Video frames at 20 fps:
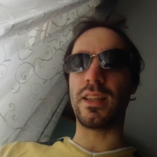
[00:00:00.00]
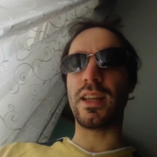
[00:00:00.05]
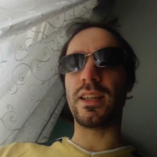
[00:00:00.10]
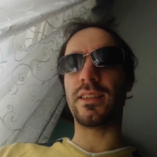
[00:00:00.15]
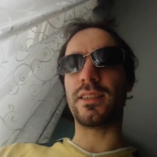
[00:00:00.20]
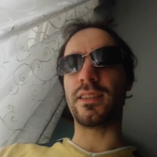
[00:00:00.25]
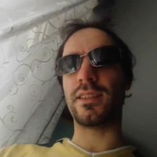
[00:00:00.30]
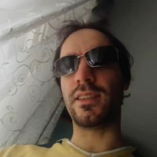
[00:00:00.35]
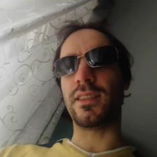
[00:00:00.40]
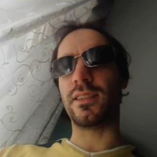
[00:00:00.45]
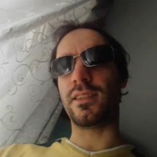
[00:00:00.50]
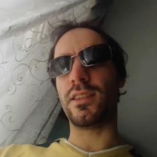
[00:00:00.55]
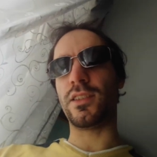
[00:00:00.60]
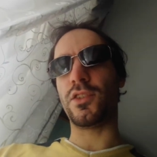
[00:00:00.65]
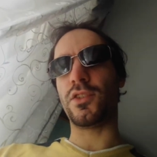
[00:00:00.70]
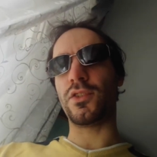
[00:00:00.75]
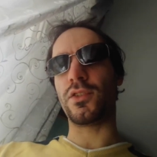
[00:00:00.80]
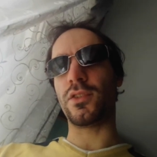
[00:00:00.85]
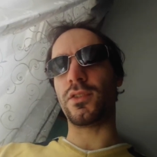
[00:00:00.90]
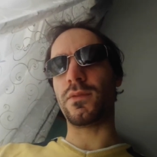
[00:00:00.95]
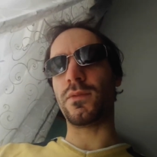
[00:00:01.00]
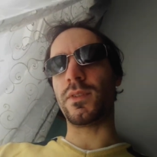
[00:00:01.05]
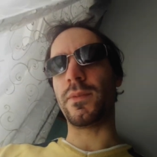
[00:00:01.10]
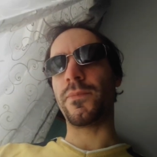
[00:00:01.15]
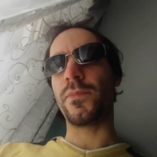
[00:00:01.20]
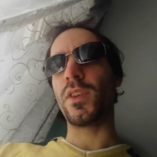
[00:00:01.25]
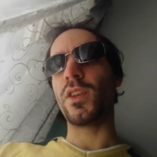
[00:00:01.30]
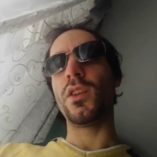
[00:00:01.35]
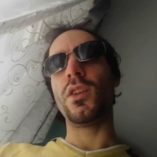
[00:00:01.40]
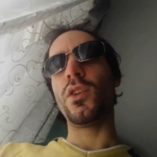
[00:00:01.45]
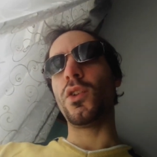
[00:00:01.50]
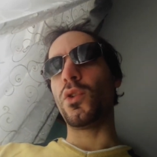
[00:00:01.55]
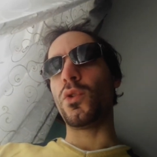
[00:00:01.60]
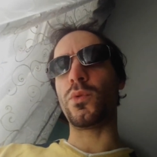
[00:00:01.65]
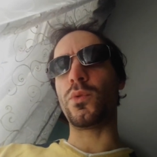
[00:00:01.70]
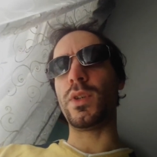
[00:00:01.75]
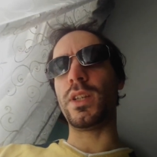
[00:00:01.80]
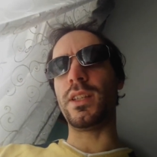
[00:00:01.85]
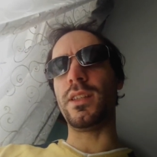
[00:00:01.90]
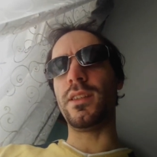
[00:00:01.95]
slight sensation,
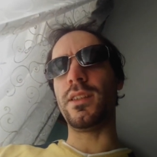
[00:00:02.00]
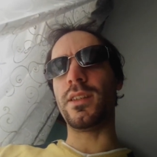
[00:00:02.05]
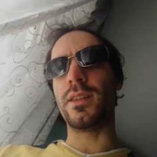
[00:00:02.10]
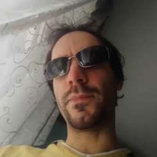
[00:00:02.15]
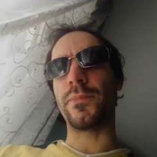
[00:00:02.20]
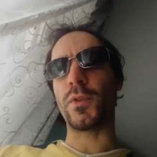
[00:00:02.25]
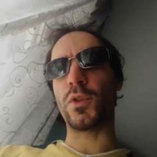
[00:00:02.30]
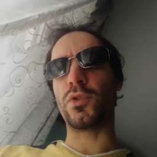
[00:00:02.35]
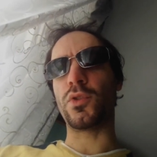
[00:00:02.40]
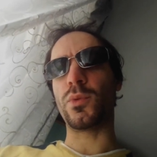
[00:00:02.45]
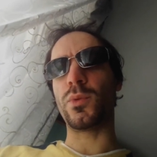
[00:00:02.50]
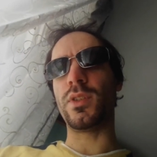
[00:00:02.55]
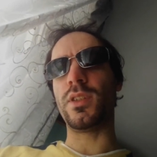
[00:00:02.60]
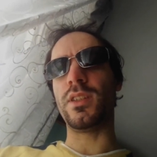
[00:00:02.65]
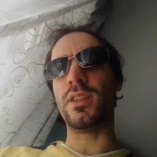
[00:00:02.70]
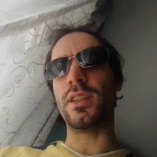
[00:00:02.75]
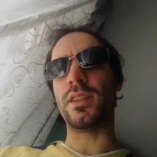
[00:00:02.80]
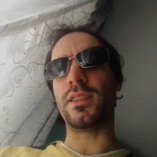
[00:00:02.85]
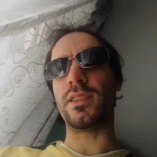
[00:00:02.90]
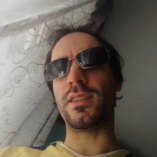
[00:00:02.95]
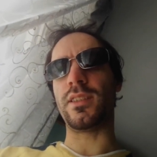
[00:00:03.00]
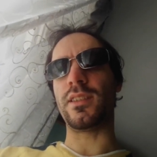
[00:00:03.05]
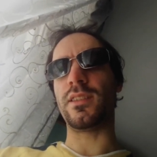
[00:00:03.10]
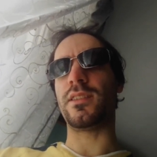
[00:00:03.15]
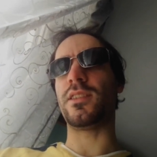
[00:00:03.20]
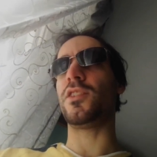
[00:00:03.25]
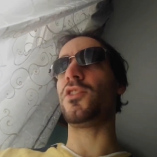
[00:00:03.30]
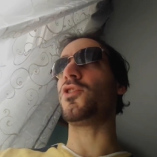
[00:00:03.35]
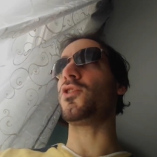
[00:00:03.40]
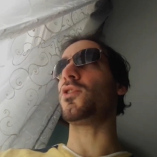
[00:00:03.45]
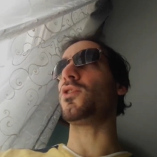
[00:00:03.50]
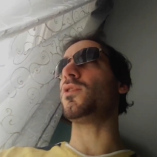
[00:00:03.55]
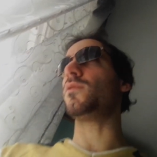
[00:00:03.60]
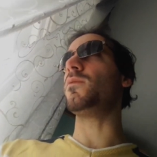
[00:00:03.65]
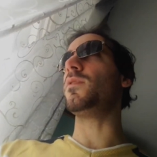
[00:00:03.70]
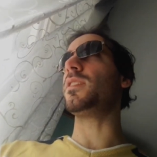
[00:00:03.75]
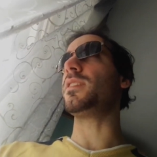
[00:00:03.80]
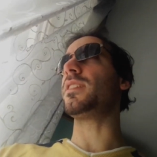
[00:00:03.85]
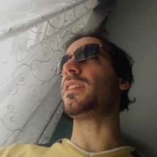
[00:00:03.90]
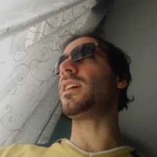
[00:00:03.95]
with um, also with that sensation
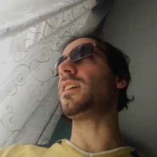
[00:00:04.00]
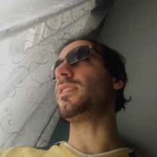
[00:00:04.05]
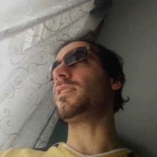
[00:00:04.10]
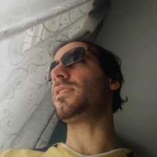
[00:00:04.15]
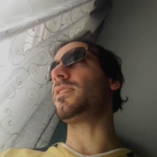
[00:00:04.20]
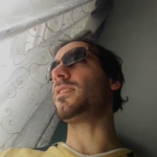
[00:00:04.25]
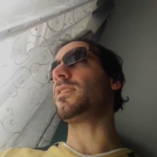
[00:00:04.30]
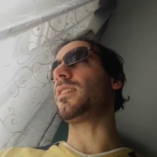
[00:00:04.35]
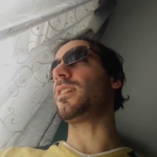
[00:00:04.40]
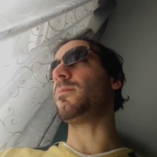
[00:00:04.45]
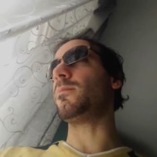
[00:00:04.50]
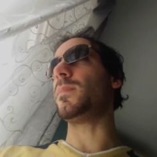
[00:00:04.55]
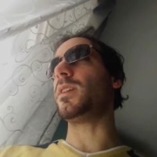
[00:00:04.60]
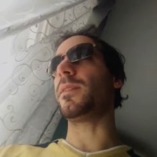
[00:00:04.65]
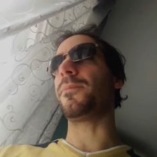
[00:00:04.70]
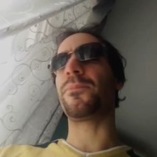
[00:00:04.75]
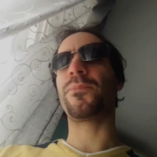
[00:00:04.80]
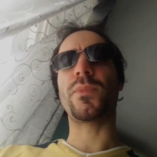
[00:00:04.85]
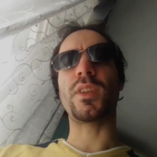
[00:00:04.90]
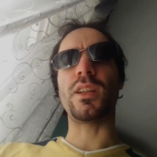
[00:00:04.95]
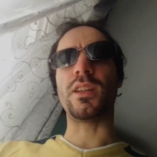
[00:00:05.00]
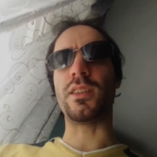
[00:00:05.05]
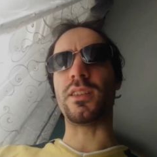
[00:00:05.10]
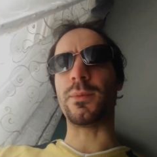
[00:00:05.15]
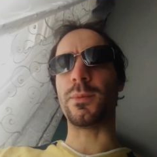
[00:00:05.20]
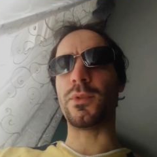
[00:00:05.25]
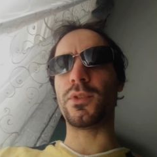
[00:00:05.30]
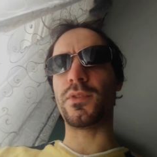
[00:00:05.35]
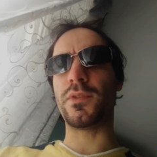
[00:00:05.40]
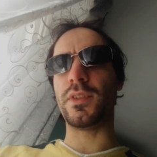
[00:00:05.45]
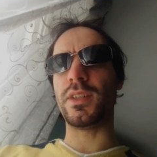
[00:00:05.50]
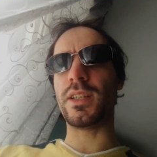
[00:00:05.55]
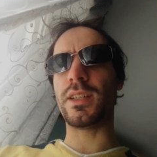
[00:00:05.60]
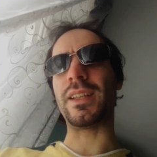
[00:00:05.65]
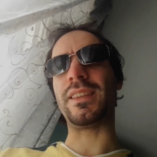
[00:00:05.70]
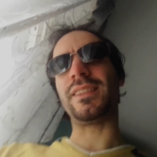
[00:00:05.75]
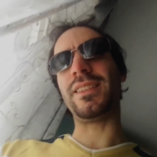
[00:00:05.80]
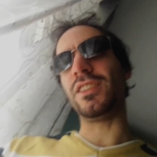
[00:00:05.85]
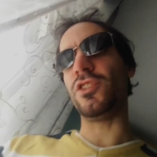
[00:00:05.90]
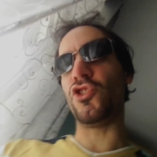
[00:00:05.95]
of the slight summer atmosphere.
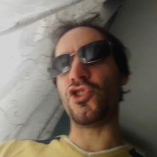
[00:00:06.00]
But in